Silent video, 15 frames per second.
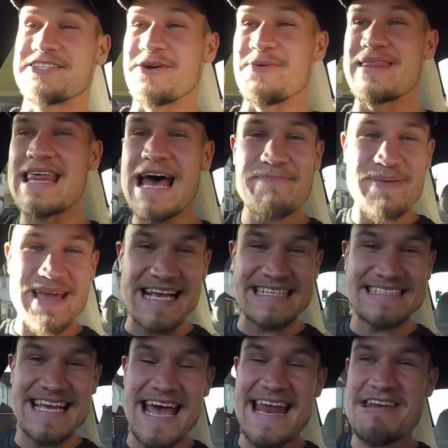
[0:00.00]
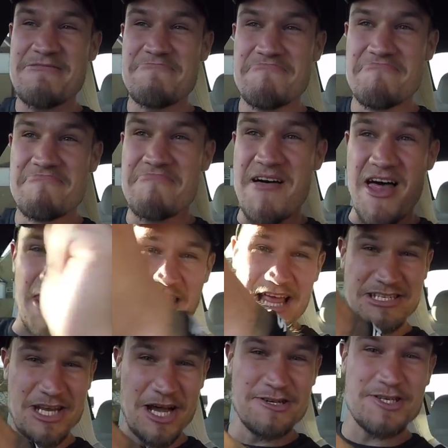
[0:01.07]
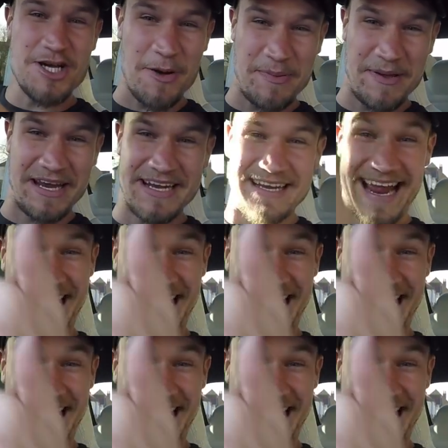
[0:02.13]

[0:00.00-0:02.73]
So with that being said, let's go shopping.